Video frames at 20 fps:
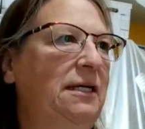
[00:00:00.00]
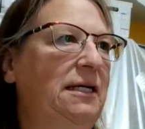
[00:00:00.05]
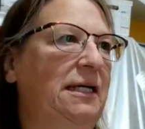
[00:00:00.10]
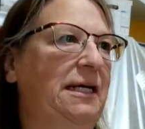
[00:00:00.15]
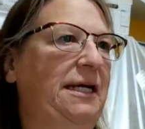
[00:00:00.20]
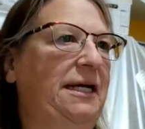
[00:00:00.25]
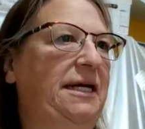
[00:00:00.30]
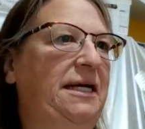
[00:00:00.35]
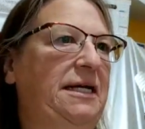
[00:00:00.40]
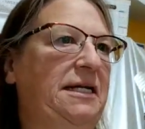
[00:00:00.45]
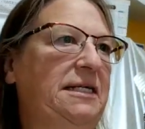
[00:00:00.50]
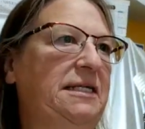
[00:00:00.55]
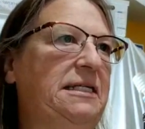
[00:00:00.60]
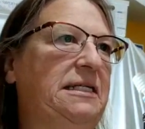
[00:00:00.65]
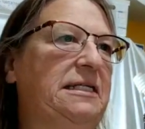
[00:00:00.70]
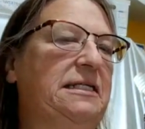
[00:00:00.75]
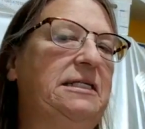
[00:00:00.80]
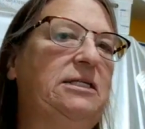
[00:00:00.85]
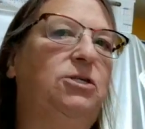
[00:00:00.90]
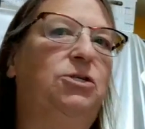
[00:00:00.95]

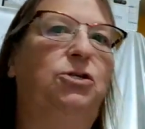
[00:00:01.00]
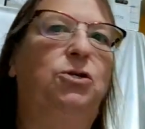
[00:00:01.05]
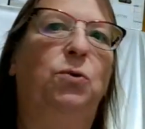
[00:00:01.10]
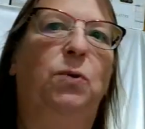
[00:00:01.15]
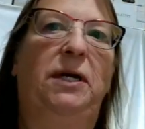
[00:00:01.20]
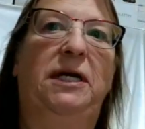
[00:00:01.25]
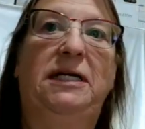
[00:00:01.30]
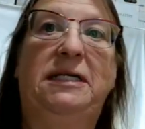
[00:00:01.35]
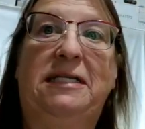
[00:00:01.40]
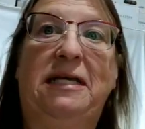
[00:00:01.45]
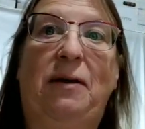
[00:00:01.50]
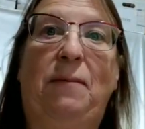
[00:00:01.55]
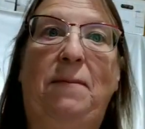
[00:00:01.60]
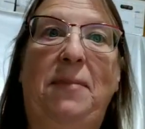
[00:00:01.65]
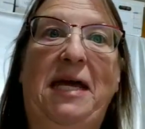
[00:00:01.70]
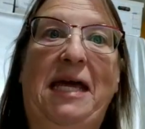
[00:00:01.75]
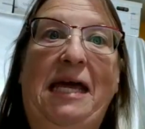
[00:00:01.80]
is doing some